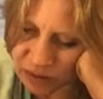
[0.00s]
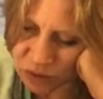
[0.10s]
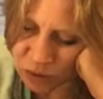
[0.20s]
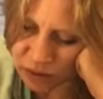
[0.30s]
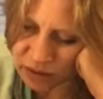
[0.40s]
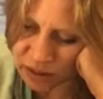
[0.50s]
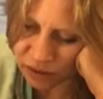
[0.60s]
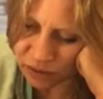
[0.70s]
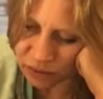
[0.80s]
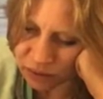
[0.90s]
coursing
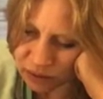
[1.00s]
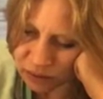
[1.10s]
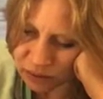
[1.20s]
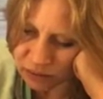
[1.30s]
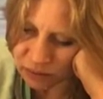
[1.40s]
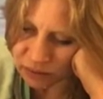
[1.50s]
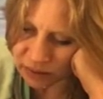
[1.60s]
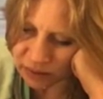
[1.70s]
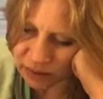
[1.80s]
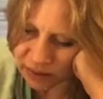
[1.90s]
through you,
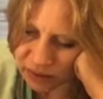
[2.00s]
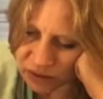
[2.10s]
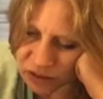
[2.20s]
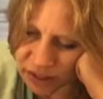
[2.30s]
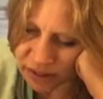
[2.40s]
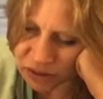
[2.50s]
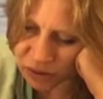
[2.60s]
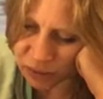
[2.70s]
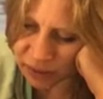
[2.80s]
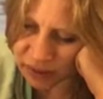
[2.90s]
like the gentle
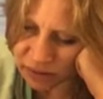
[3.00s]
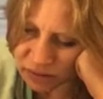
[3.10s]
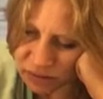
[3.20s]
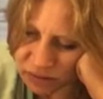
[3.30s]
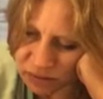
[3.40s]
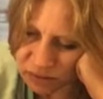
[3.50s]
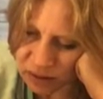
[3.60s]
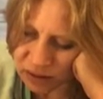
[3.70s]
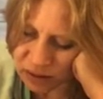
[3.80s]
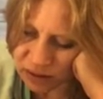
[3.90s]
wind,
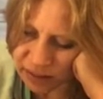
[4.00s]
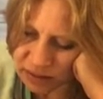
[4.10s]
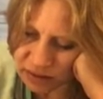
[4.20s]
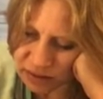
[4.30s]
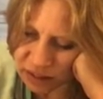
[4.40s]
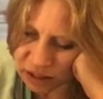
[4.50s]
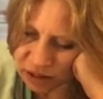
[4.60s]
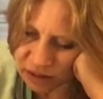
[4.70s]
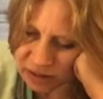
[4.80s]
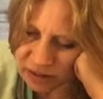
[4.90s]
cleansing your
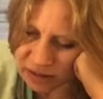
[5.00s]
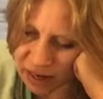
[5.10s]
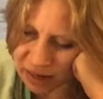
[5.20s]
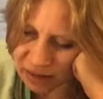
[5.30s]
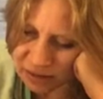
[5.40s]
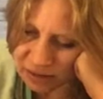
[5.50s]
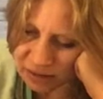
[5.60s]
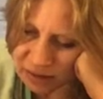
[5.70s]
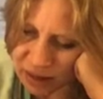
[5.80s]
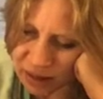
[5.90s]
insides
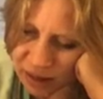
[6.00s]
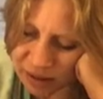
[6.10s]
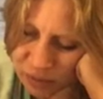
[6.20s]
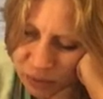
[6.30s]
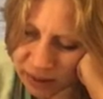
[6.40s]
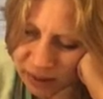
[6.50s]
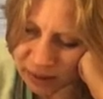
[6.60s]
and bringing